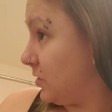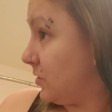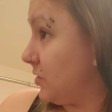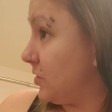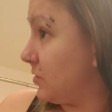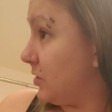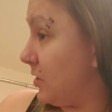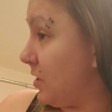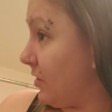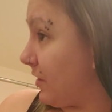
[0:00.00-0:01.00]
Just
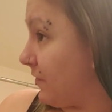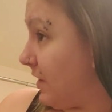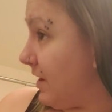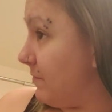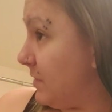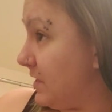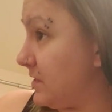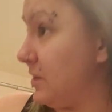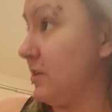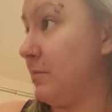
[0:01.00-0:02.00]
another like 5 minutes
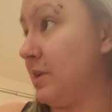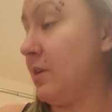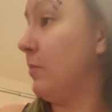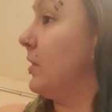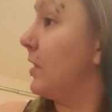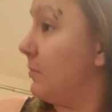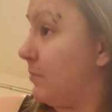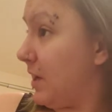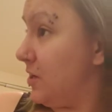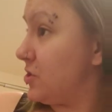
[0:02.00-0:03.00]
here. I'm gonna get really
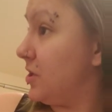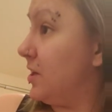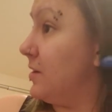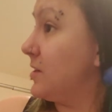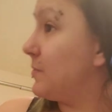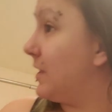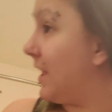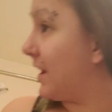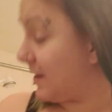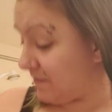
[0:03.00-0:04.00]
impatient and just be
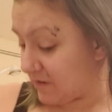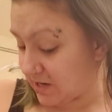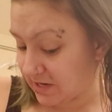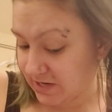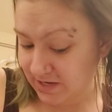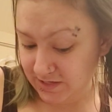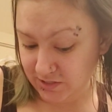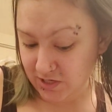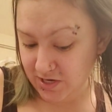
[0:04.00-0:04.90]
like, and fuck it, it's good